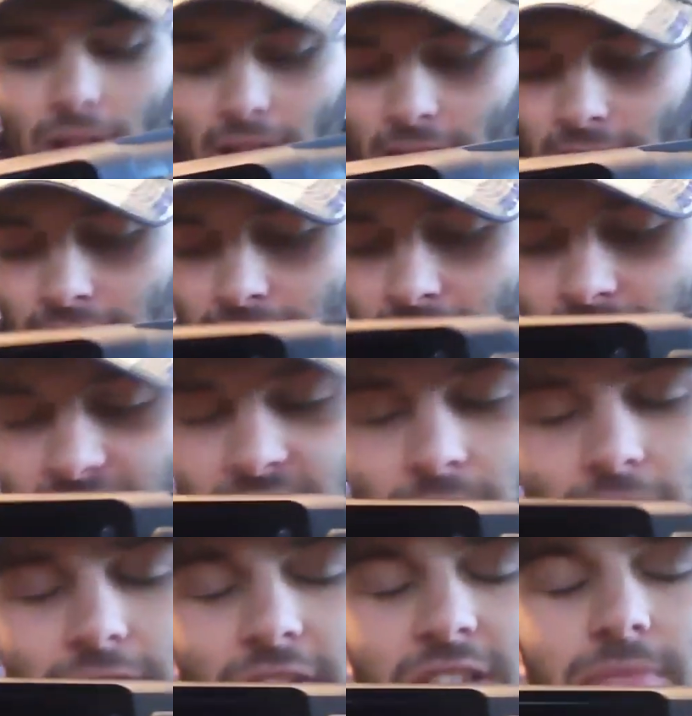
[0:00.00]
And that seemed
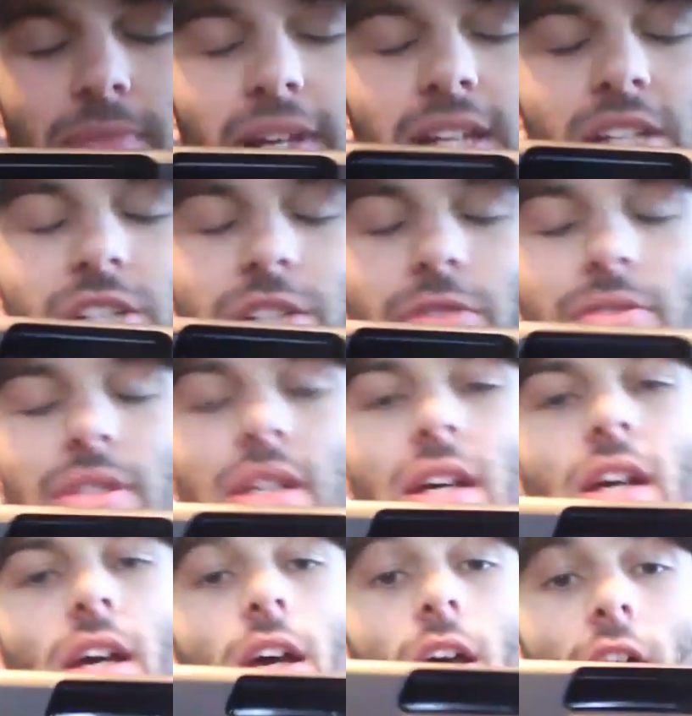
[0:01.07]
to fix my issues.
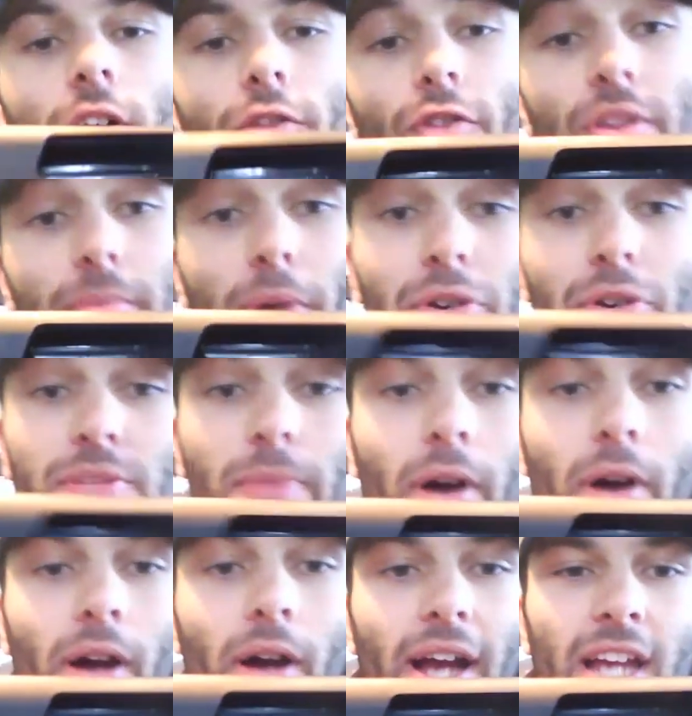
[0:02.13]
For the most
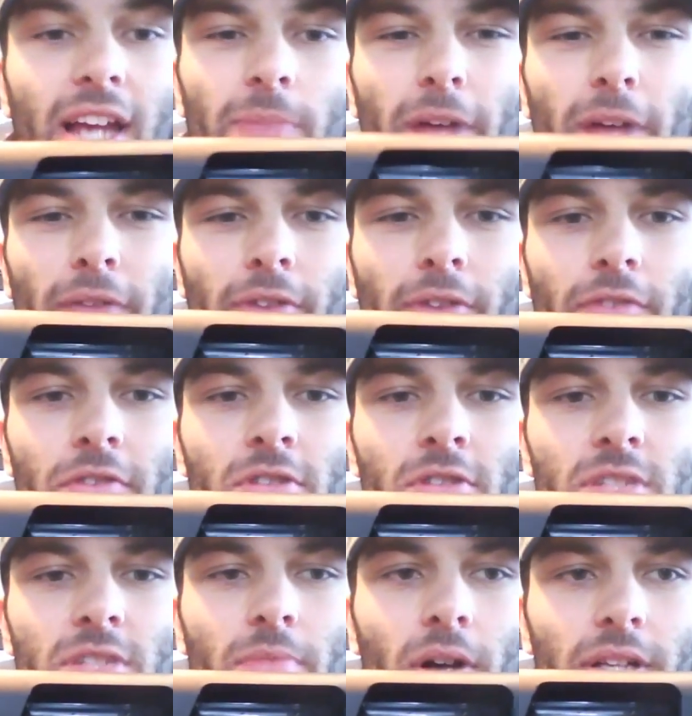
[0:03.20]
part, I kept having a few
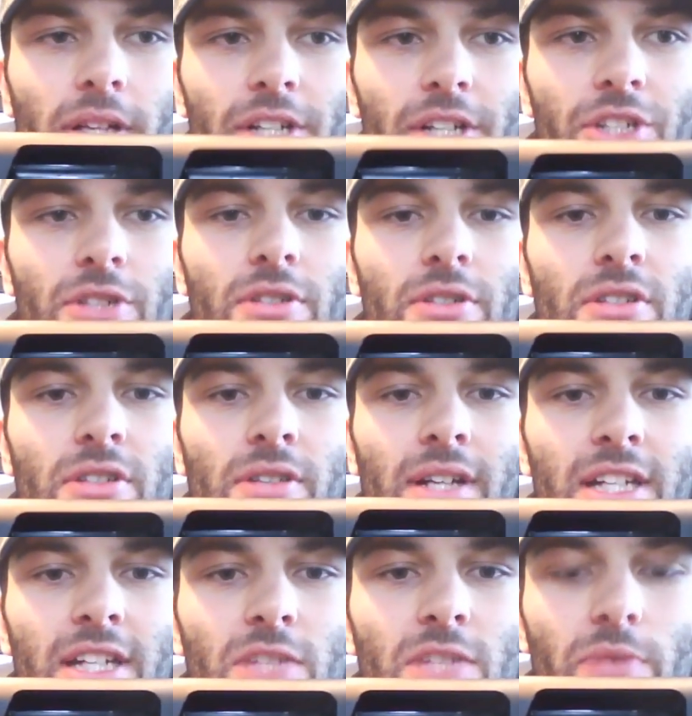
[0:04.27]
small issues, so then
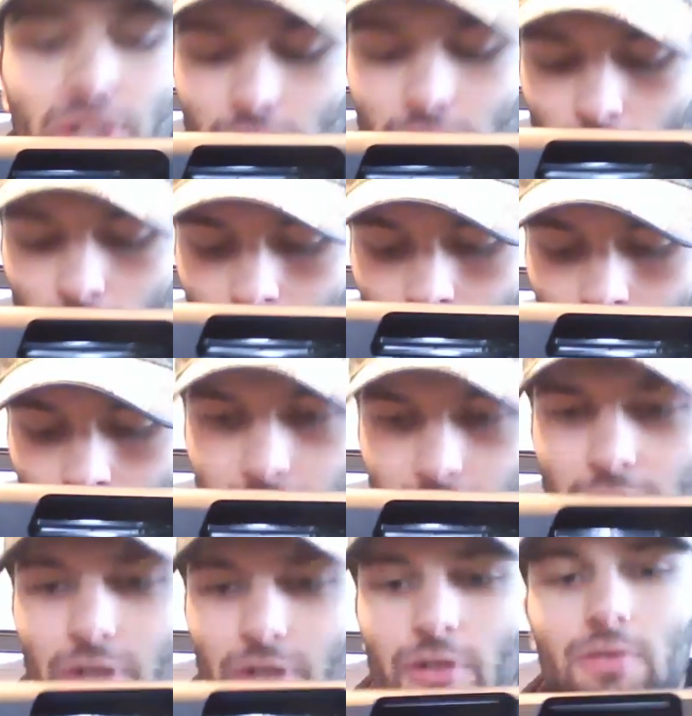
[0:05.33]
I switched over
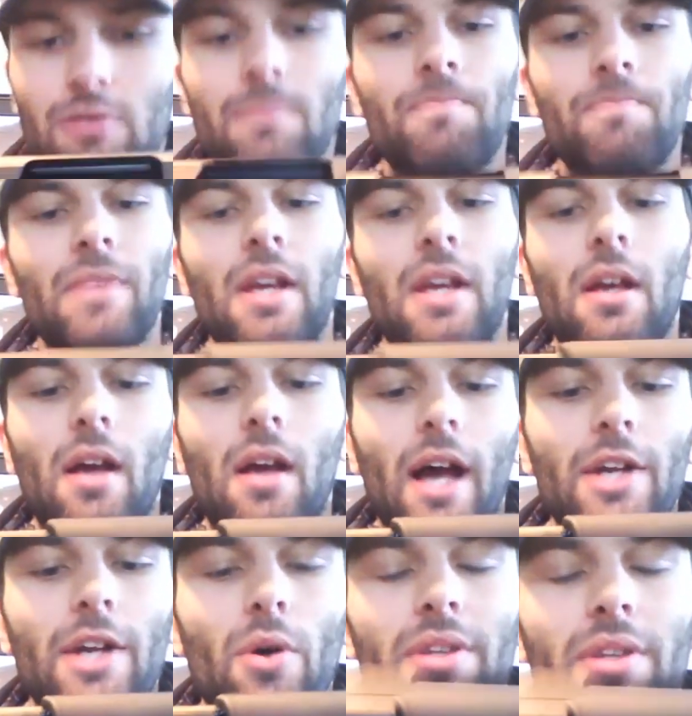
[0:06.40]
to, I
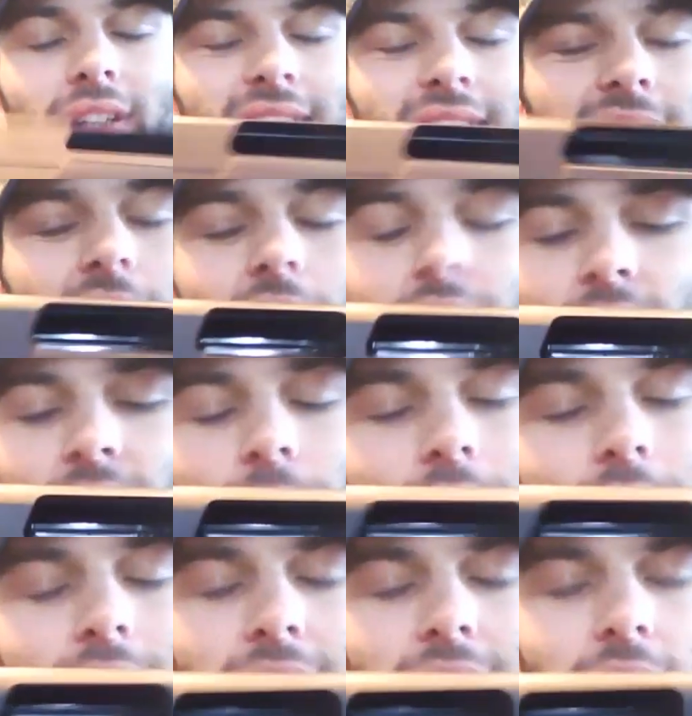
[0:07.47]
know on these guns, I'm not
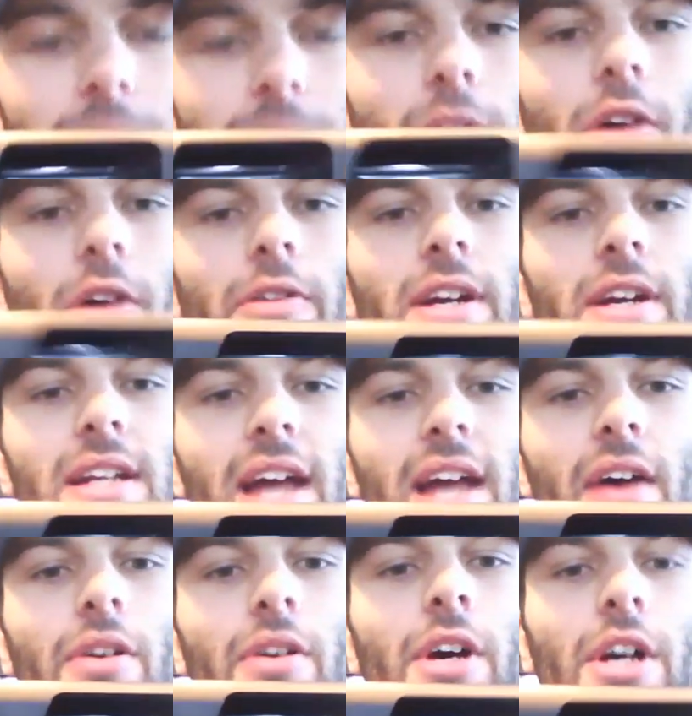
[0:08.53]
going to take it apart right
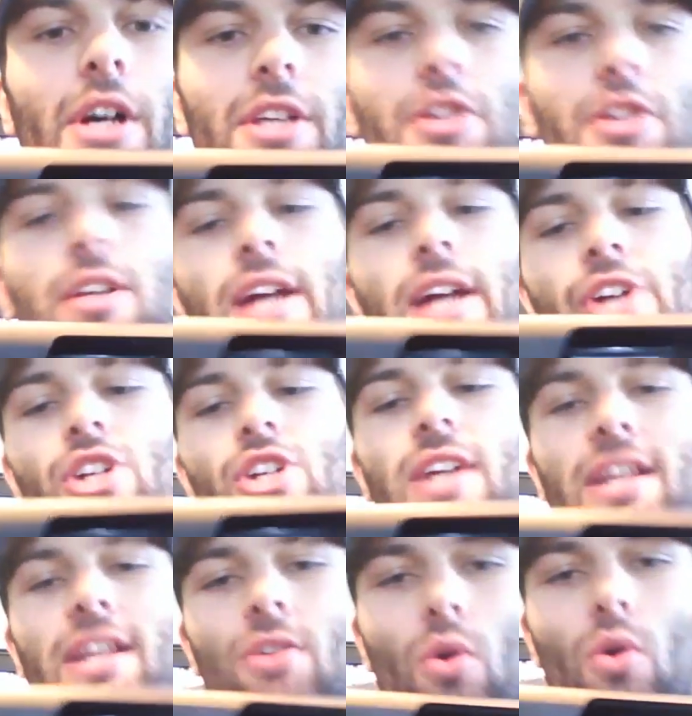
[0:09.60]
now. You can actually
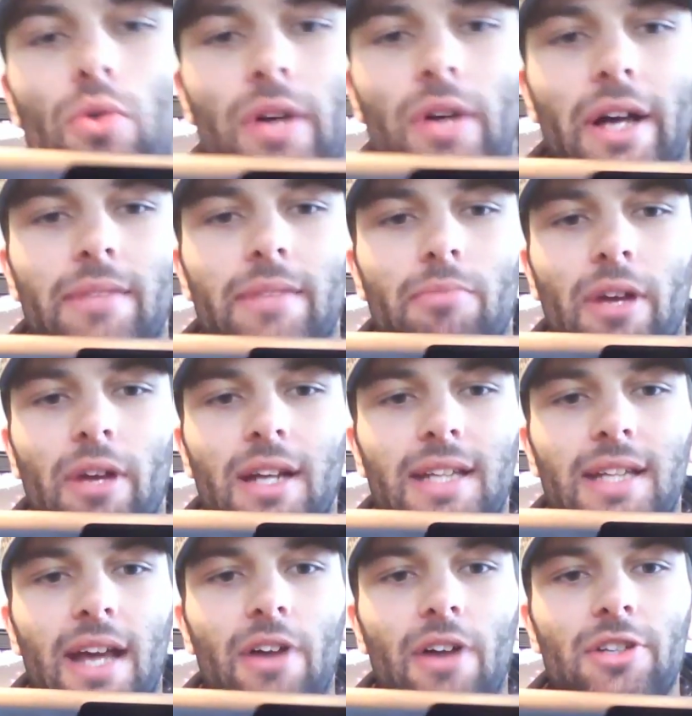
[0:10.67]
take the whole gun, break it
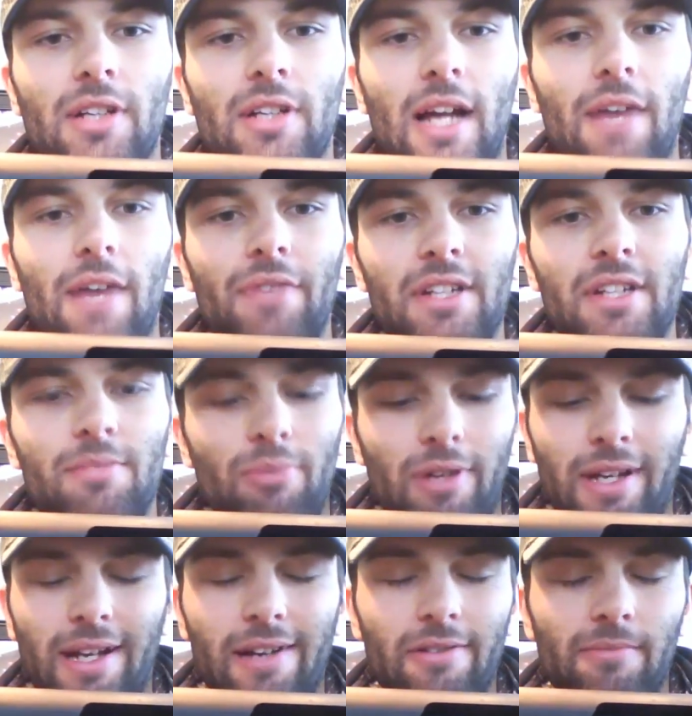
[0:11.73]
down. You can have that
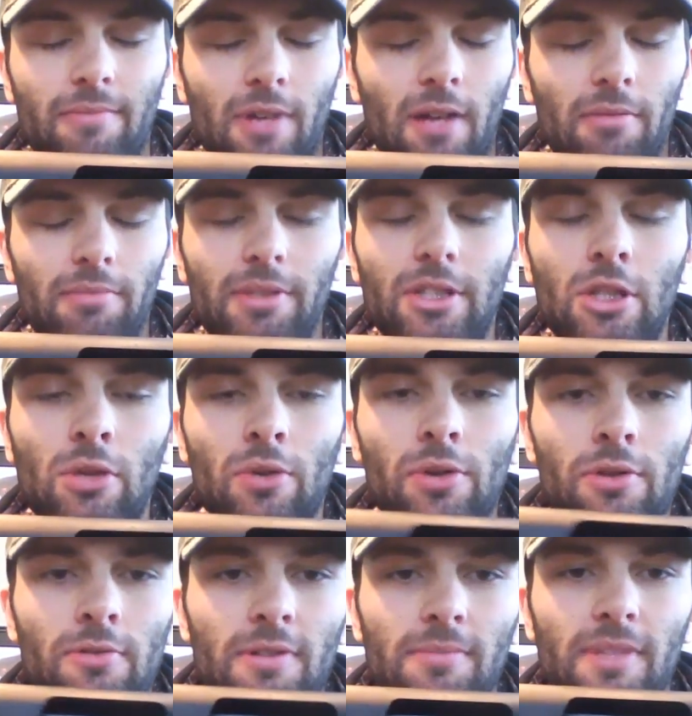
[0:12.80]
spring out in probably
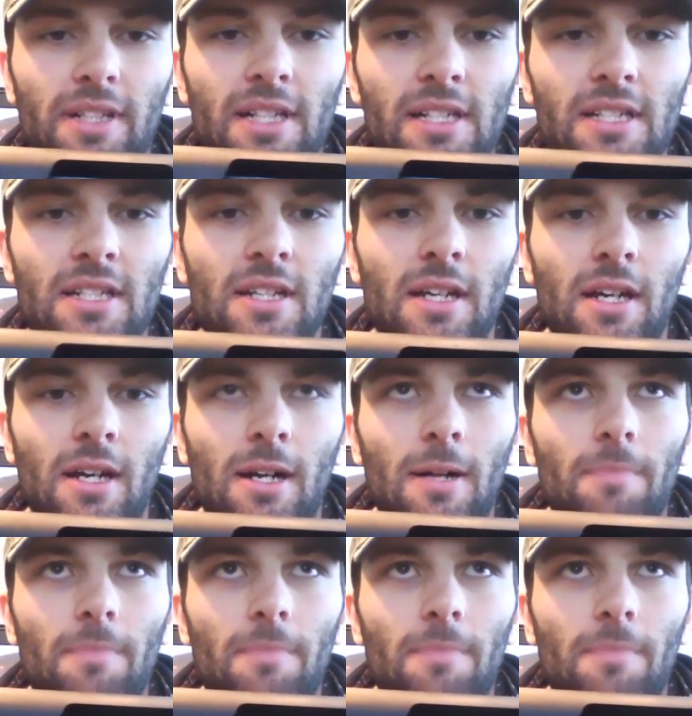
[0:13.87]
2 or 3 minutes.